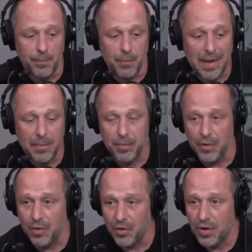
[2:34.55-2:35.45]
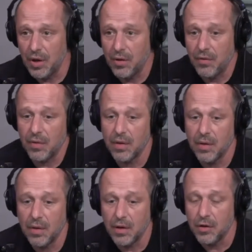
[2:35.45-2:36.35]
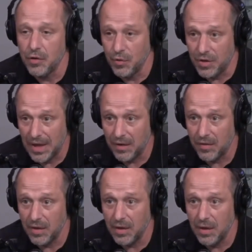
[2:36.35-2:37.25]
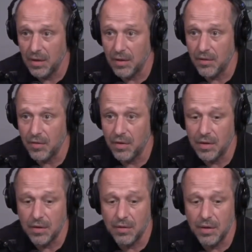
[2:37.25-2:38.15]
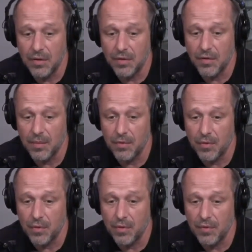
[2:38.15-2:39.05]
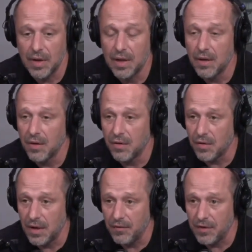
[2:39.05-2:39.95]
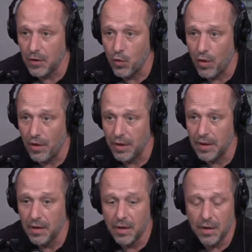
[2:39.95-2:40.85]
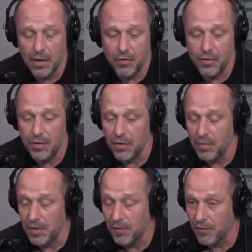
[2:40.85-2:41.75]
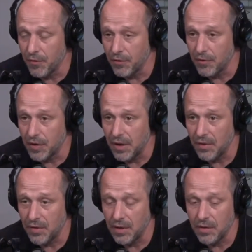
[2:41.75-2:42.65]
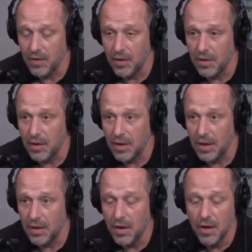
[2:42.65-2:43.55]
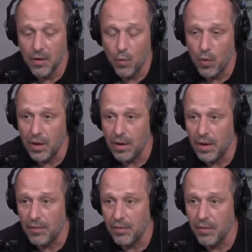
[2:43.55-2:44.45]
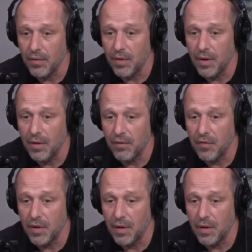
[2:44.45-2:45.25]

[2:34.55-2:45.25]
my bill does include testing in it, so that there is some sort of safety quality. Also, there can be further testing to indicate what levels of